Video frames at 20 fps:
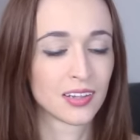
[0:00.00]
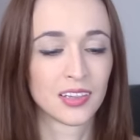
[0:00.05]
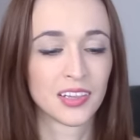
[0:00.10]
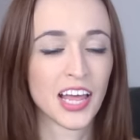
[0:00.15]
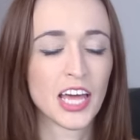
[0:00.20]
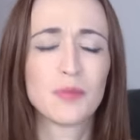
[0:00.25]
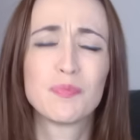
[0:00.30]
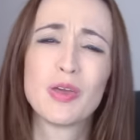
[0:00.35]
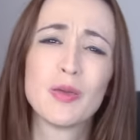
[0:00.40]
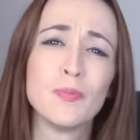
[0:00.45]

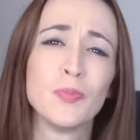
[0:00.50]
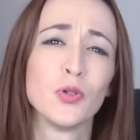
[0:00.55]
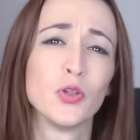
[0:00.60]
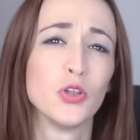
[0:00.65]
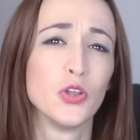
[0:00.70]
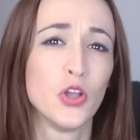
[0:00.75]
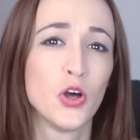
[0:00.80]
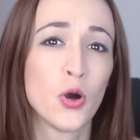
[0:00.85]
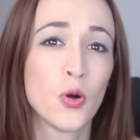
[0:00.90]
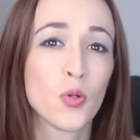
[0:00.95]
let
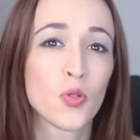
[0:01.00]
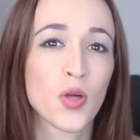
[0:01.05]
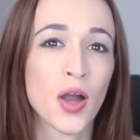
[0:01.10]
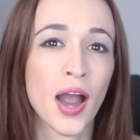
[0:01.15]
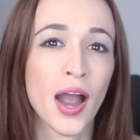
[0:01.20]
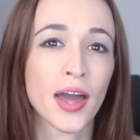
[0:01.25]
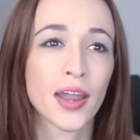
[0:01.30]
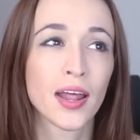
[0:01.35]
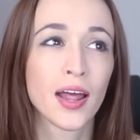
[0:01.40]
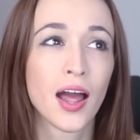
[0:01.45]
people know
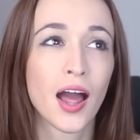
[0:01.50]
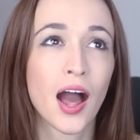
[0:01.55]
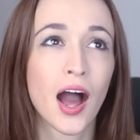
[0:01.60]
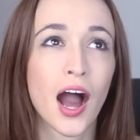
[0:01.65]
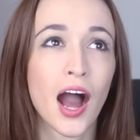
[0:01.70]
that.